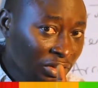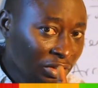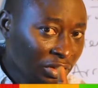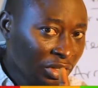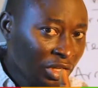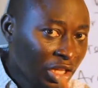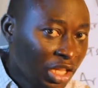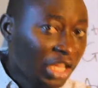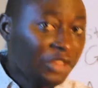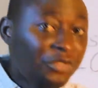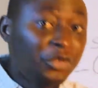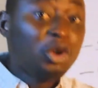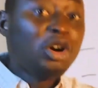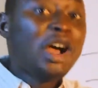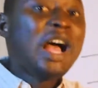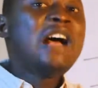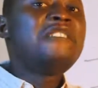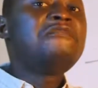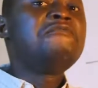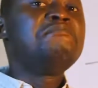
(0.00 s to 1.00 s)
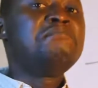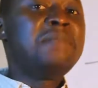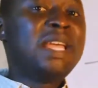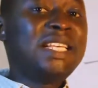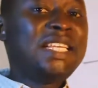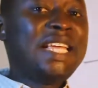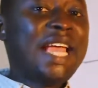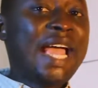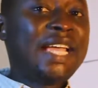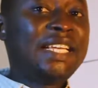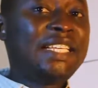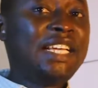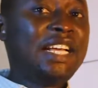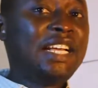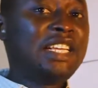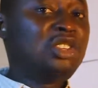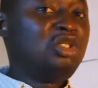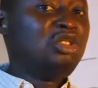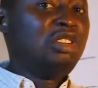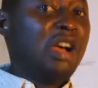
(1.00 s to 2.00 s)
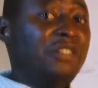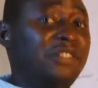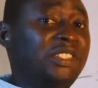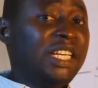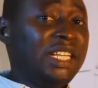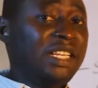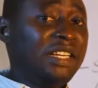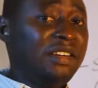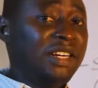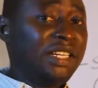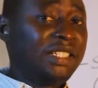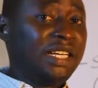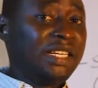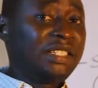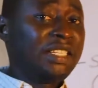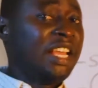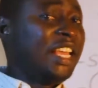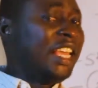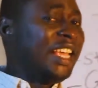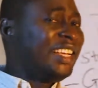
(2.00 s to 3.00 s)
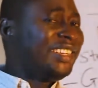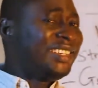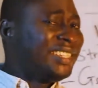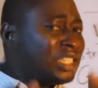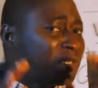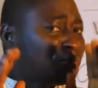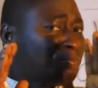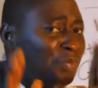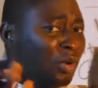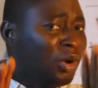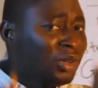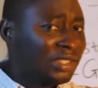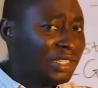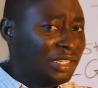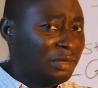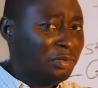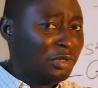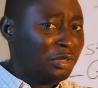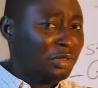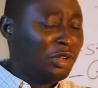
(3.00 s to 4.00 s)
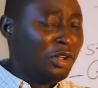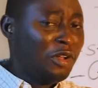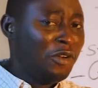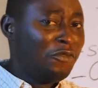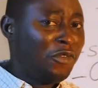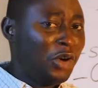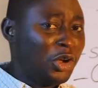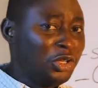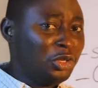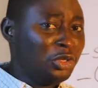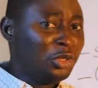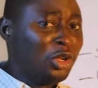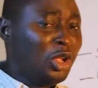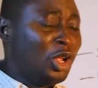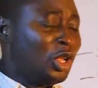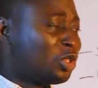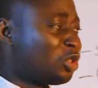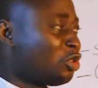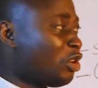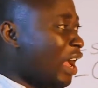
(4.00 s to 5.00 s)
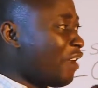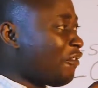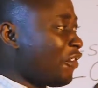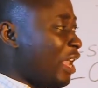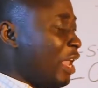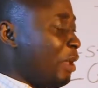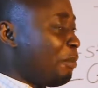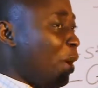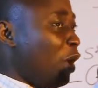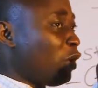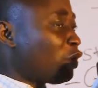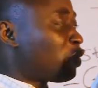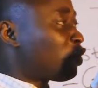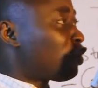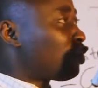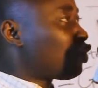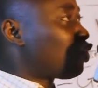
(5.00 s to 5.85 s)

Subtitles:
If you have many ideas you have generated, it is possible for you to have about